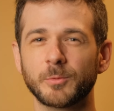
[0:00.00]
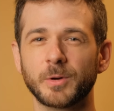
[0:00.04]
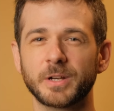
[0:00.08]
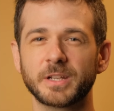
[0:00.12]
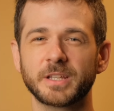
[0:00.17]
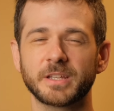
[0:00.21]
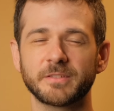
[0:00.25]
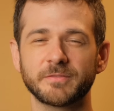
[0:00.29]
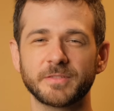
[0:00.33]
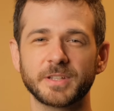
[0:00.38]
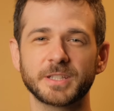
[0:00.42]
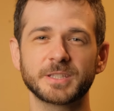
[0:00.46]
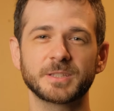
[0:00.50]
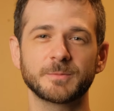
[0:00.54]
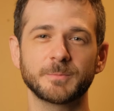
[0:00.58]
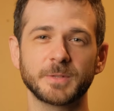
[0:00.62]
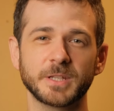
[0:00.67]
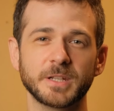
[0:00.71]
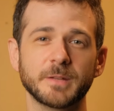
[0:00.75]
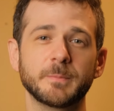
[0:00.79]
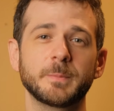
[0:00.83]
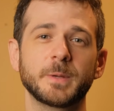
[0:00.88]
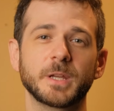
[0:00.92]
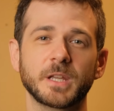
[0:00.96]
what convinced
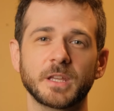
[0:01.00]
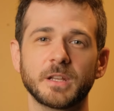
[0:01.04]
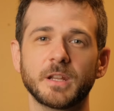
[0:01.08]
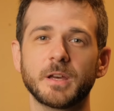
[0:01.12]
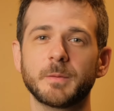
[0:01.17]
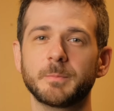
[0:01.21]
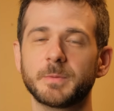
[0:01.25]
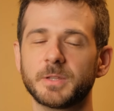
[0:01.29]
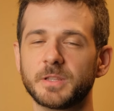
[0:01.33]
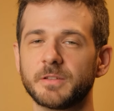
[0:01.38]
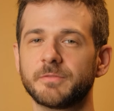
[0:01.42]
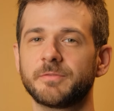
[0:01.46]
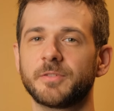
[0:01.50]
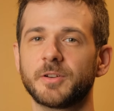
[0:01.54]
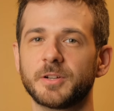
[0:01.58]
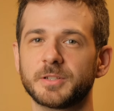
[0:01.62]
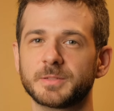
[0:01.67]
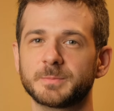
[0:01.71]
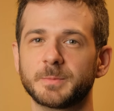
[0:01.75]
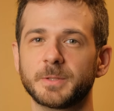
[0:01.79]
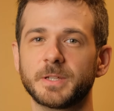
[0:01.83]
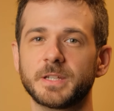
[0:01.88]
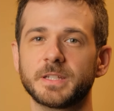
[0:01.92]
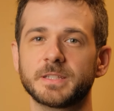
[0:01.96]
me to pick it up in the
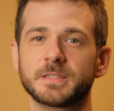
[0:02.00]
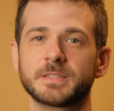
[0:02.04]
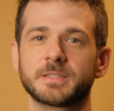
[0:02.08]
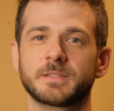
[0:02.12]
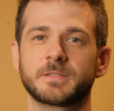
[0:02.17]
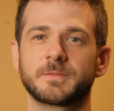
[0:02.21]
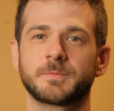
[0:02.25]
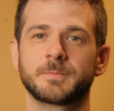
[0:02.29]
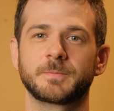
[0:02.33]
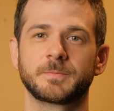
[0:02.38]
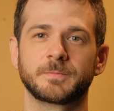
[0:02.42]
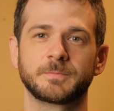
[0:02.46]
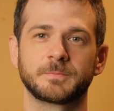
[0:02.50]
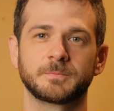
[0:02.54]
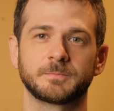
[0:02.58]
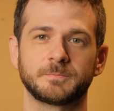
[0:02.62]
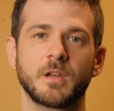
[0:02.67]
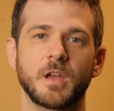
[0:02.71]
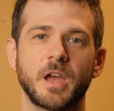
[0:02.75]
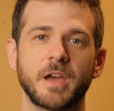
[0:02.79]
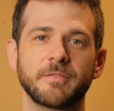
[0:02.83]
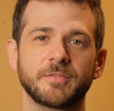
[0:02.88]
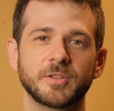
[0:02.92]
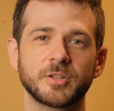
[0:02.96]
first place.
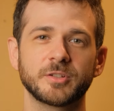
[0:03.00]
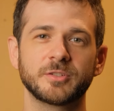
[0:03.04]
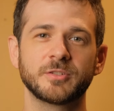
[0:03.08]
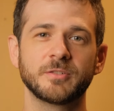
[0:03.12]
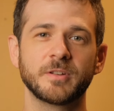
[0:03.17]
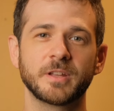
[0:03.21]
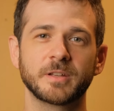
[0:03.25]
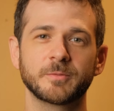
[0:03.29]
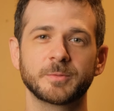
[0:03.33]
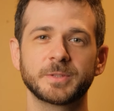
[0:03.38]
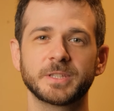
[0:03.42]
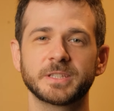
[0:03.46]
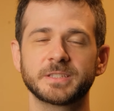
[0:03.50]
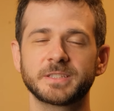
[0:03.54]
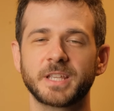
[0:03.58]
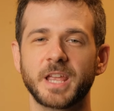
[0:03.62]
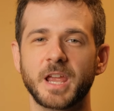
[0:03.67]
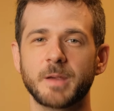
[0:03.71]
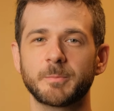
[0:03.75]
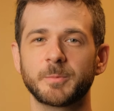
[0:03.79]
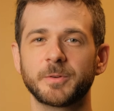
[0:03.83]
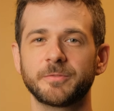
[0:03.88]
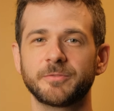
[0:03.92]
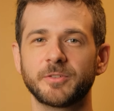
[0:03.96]
After shooting with this
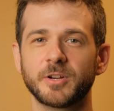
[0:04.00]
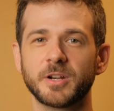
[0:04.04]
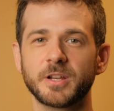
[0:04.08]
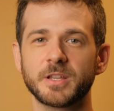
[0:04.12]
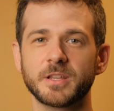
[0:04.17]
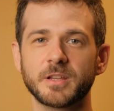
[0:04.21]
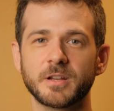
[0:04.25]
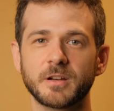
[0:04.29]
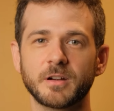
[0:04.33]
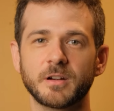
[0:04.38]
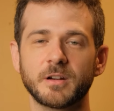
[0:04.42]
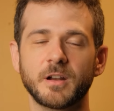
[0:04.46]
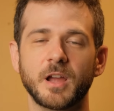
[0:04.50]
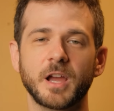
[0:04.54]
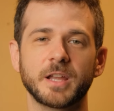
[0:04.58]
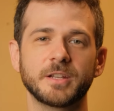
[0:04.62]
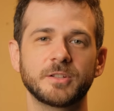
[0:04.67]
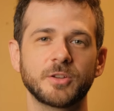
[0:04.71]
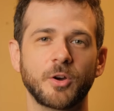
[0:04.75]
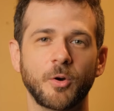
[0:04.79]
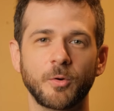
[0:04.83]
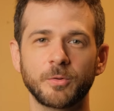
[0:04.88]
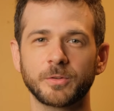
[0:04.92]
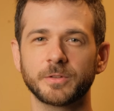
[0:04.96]
camera for a year, I
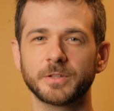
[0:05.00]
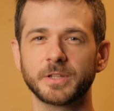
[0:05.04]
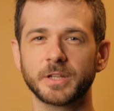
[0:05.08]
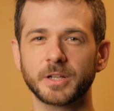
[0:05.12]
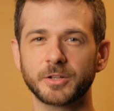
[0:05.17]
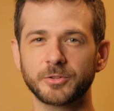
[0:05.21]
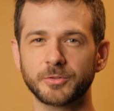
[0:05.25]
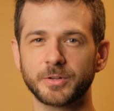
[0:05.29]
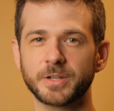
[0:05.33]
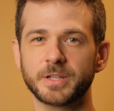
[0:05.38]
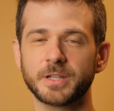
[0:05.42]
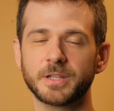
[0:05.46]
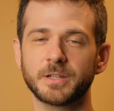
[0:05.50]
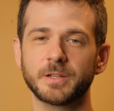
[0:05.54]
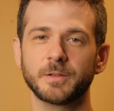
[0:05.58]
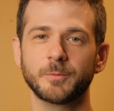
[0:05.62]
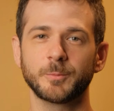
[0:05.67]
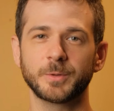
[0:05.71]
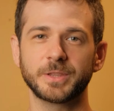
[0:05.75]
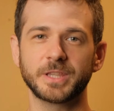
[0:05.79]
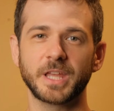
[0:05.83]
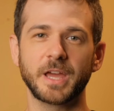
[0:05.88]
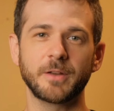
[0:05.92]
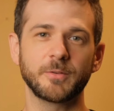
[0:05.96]
totally agree
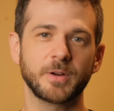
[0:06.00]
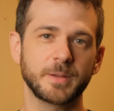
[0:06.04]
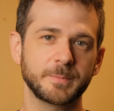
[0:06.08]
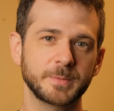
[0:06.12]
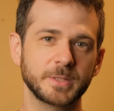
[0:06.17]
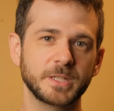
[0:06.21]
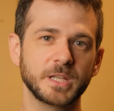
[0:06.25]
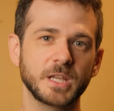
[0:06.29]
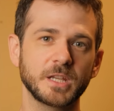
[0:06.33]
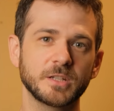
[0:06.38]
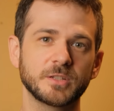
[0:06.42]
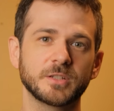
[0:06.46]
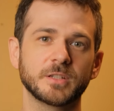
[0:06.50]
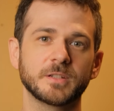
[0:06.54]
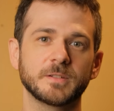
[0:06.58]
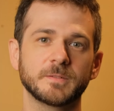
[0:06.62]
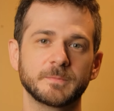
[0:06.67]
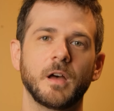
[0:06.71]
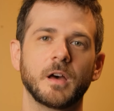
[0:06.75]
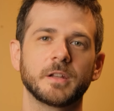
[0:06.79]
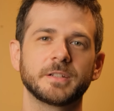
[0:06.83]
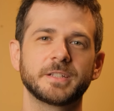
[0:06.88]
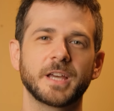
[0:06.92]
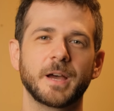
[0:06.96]
with that
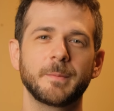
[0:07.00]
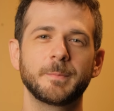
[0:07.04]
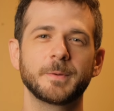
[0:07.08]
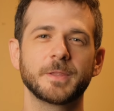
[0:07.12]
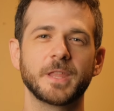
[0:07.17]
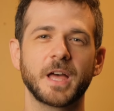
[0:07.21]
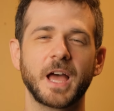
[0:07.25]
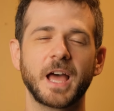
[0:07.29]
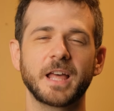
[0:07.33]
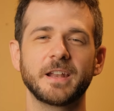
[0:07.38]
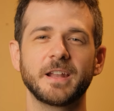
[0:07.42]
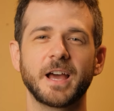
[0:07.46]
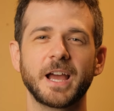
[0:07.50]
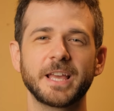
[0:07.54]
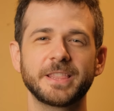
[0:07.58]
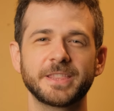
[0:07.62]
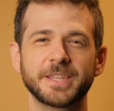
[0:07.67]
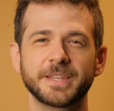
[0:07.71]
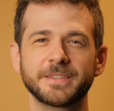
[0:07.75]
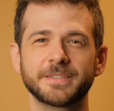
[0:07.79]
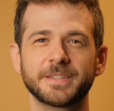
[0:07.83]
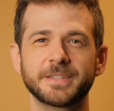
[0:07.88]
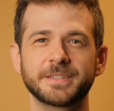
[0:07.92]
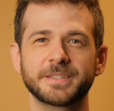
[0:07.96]
reputation. On top of that, I
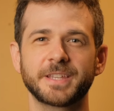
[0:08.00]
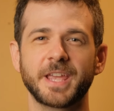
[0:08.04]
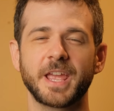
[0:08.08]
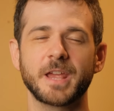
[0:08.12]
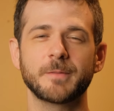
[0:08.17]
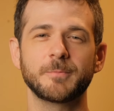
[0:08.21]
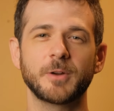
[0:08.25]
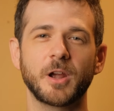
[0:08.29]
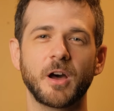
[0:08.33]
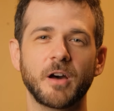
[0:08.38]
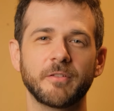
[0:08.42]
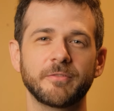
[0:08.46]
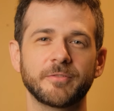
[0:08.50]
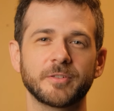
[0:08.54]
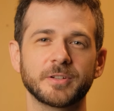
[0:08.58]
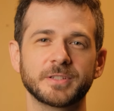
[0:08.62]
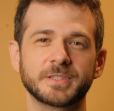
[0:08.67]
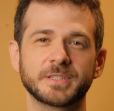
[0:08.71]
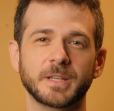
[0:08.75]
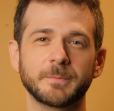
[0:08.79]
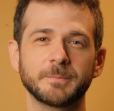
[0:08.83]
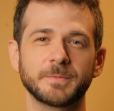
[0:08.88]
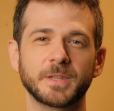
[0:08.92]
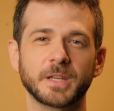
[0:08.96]
think this camera offers
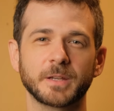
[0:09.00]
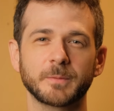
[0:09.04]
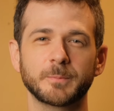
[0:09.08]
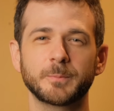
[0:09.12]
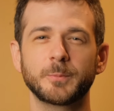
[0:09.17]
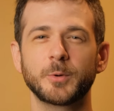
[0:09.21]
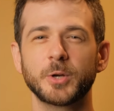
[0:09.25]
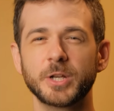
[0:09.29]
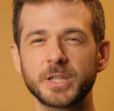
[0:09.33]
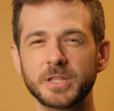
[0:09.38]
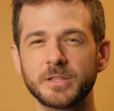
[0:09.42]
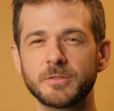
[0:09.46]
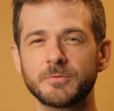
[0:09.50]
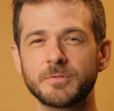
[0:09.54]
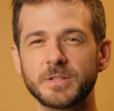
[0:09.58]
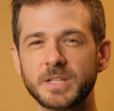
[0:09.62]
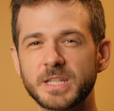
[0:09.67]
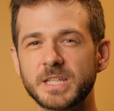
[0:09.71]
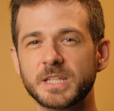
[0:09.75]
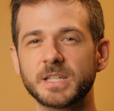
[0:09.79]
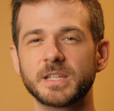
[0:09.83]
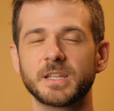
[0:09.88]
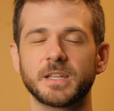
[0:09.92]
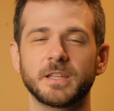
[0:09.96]
something pretty
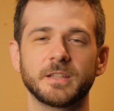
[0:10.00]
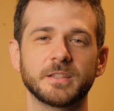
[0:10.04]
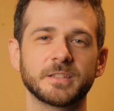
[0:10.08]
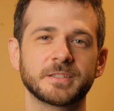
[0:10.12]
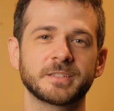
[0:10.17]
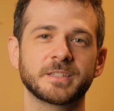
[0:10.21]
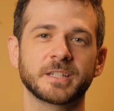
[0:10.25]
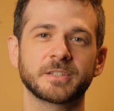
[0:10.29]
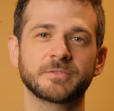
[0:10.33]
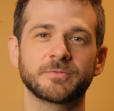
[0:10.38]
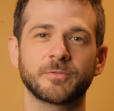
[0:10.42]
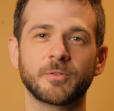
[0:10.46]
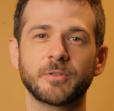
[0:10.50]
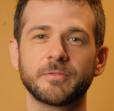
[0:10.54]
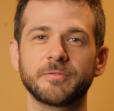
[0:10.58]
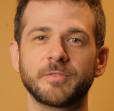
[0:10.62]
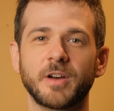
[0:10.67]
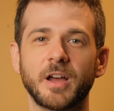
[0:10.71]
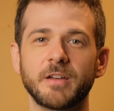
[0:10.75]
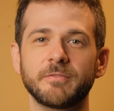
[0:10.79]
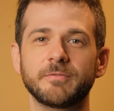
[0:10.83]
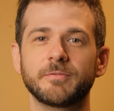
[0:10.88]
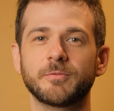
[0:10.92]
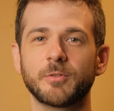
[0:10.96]
unique in the 645